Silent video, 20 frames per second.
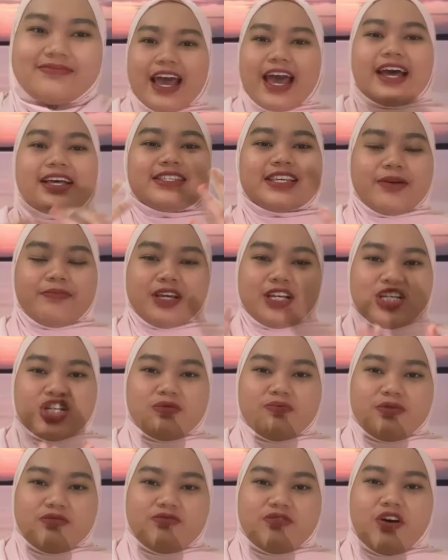As I
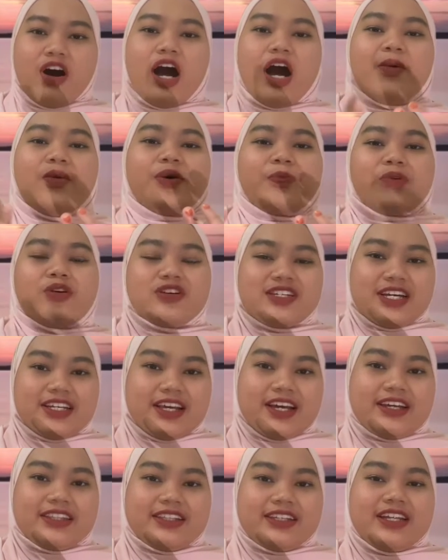mentioned before, our project
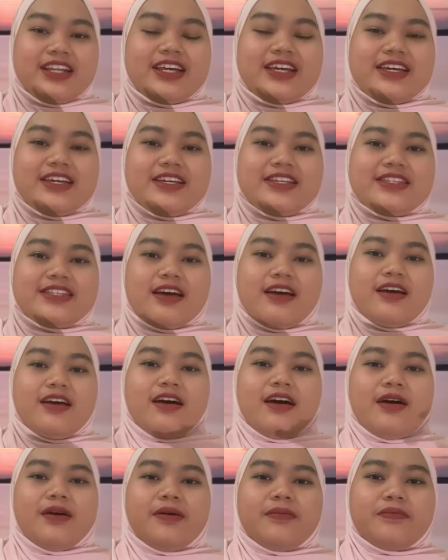title is
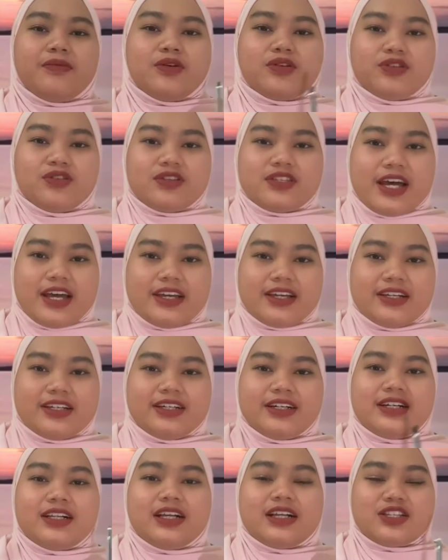
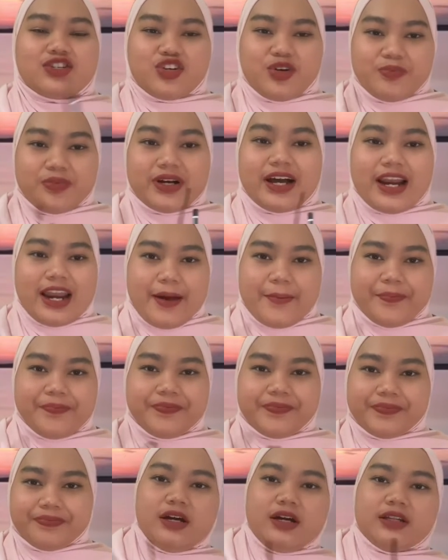Motorcycle Triple Clamp.
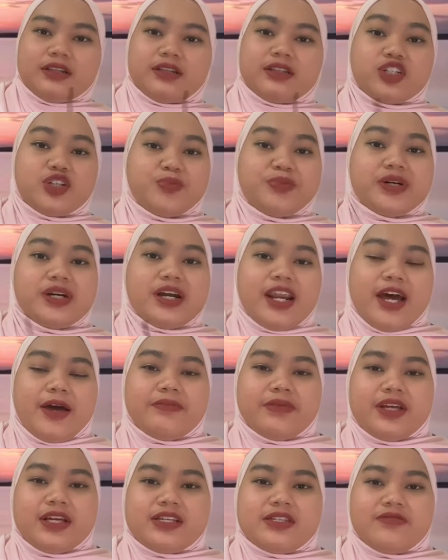Triple clamp
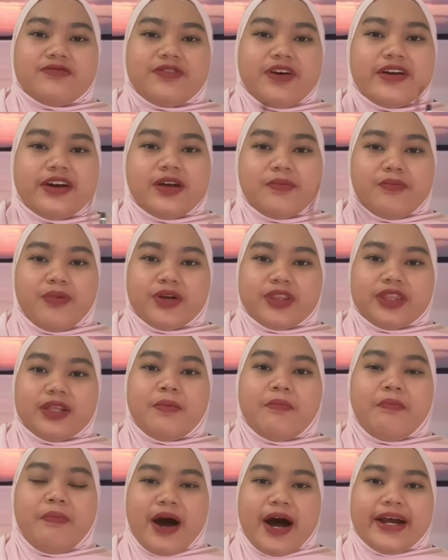is a very
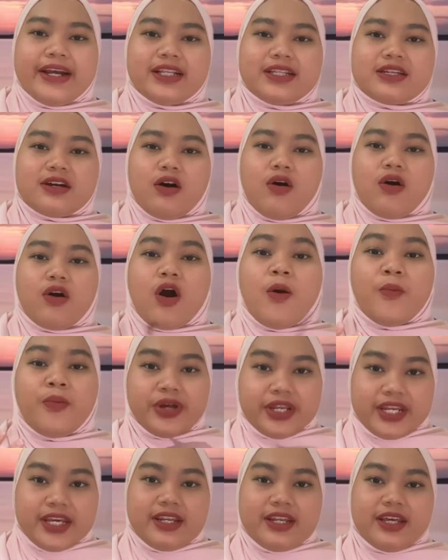important part or
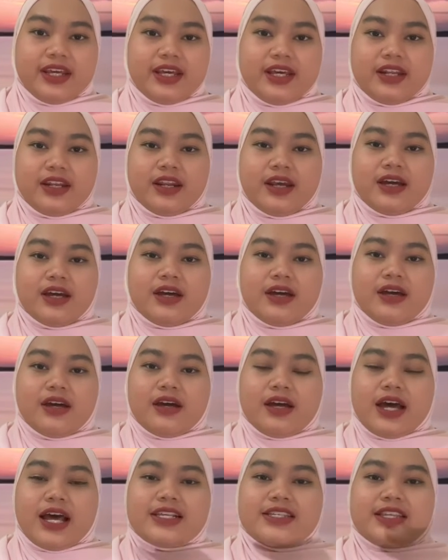component in
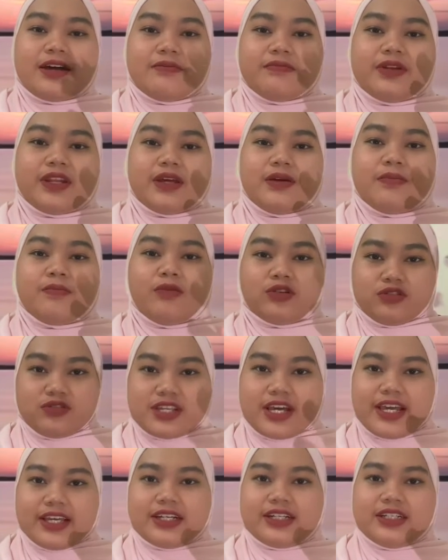assembly
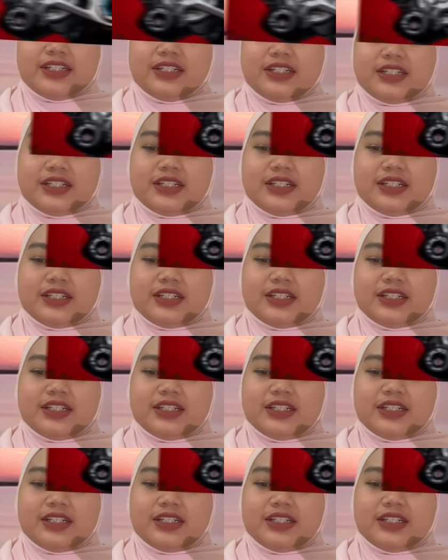motorcycle.